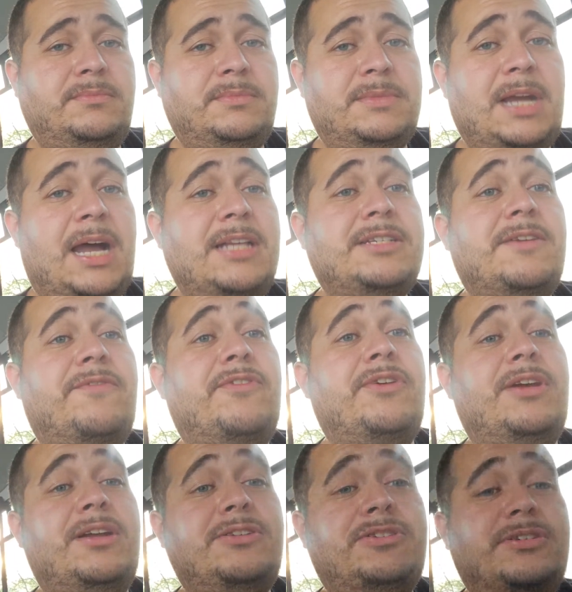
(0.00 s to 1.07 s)
Guys, if you're
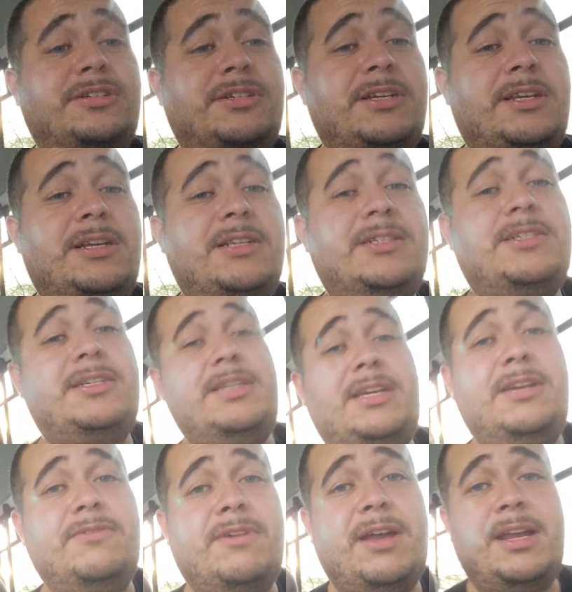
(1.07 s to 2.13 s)
interested in
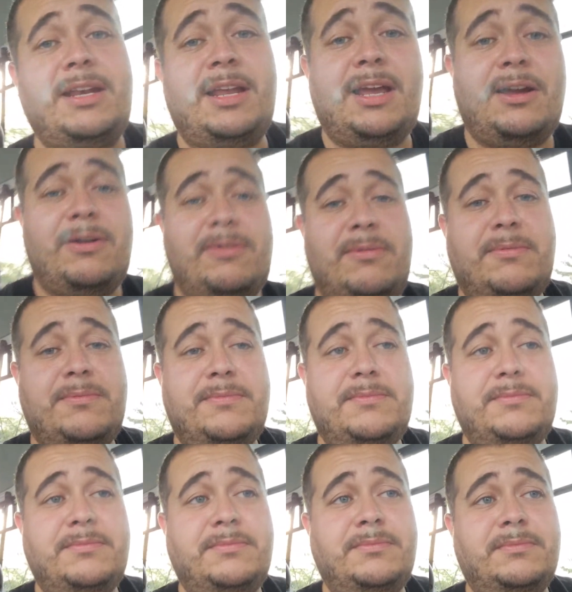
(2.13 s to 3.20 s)
seeing right now,
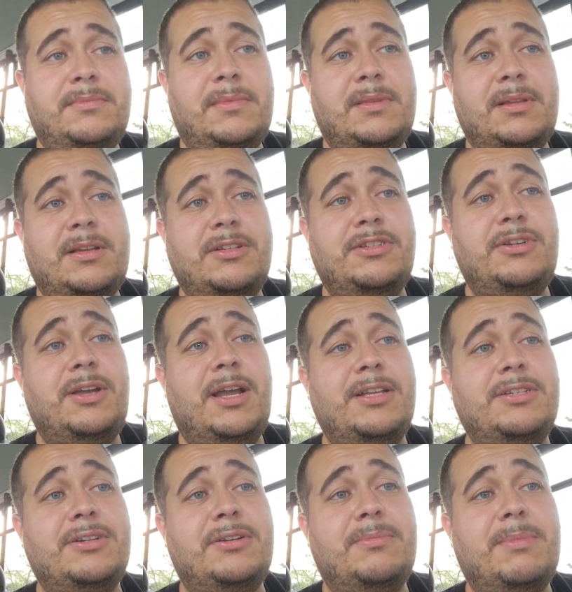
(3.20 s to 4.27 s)
because you
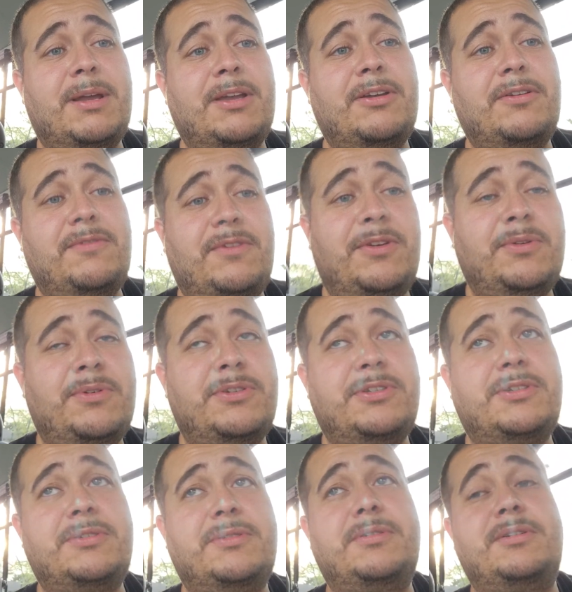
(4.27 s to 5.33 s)
guys are my good
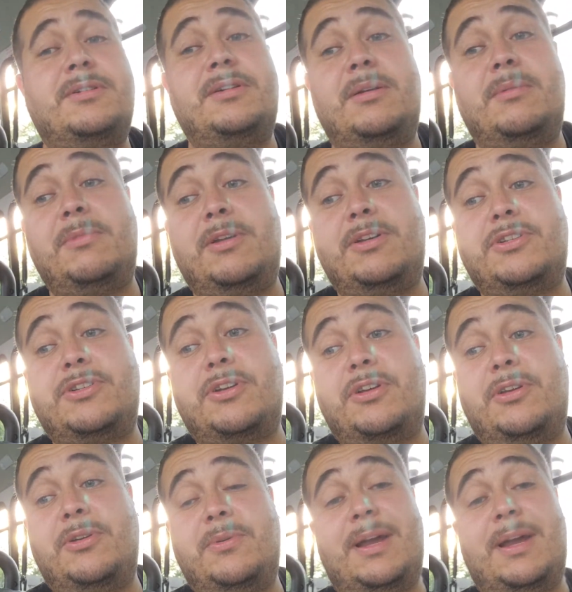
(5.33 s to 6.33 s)
viewers, I'm going to show you.